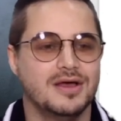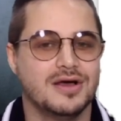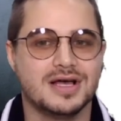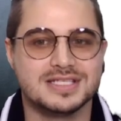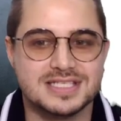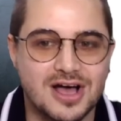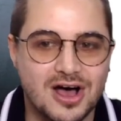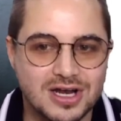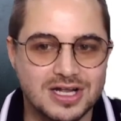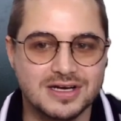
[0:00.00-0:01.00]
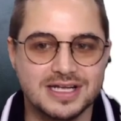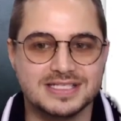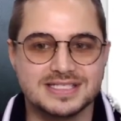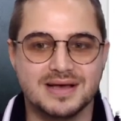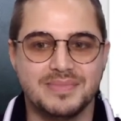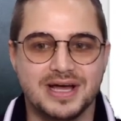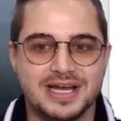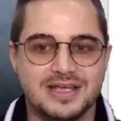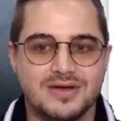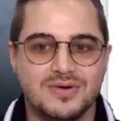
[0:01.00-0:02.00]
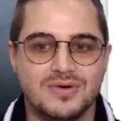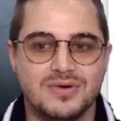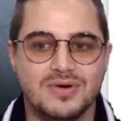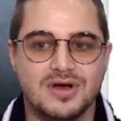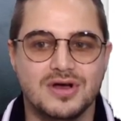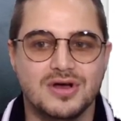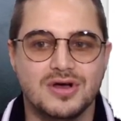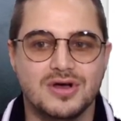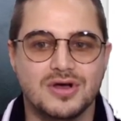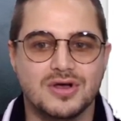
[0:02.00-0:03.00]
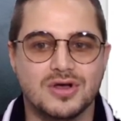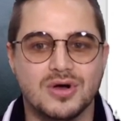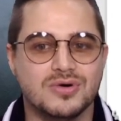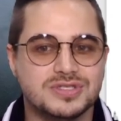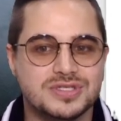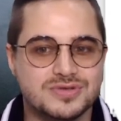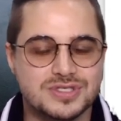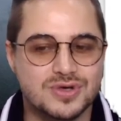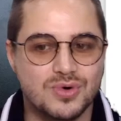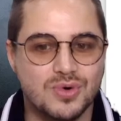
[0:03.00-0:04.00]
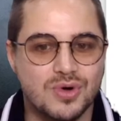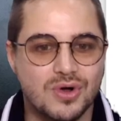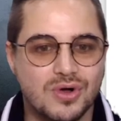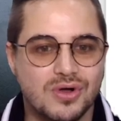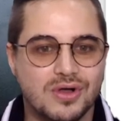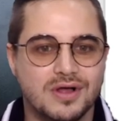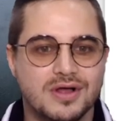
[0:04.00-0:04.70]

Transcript: A scholar is somebody who goes to school,